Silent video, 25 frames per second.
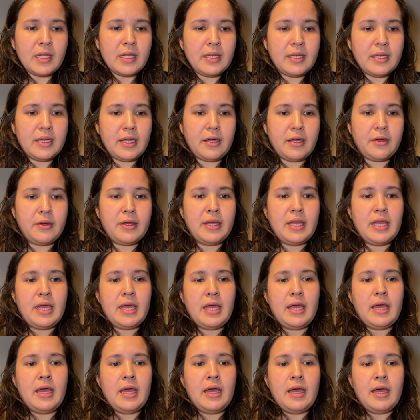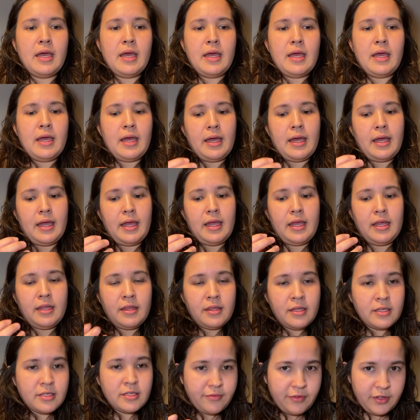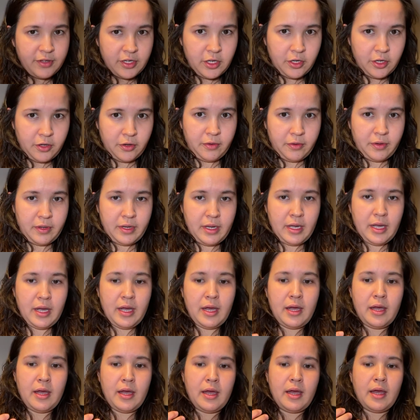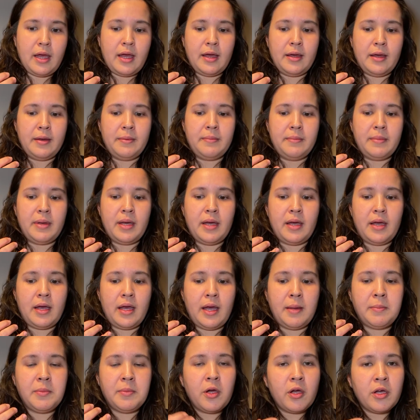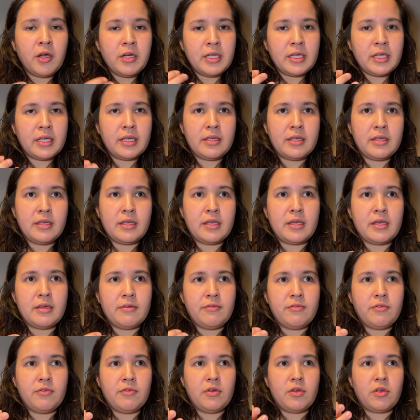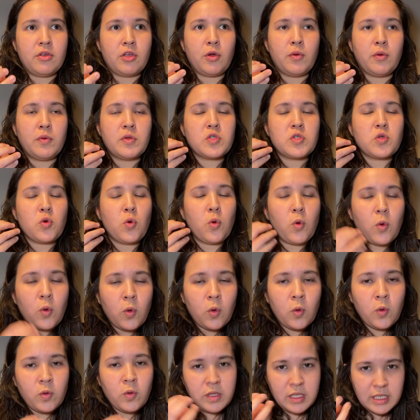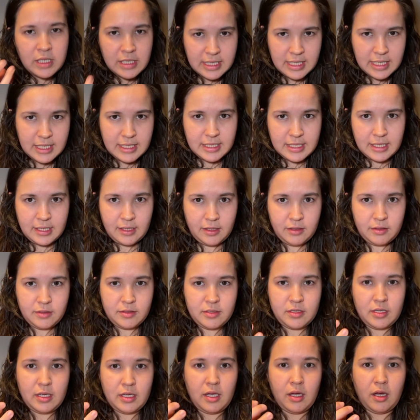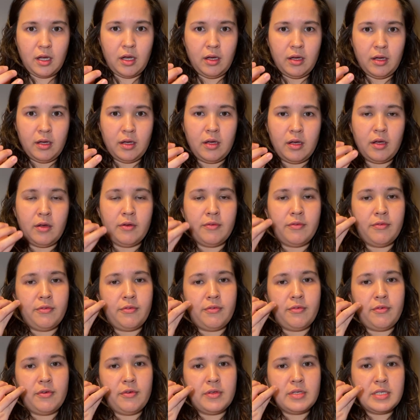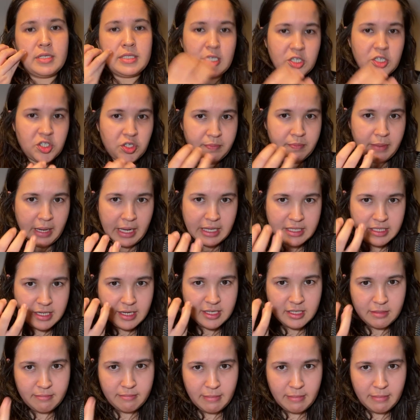Now, in this video, I'm not going to go into all the details of session-based test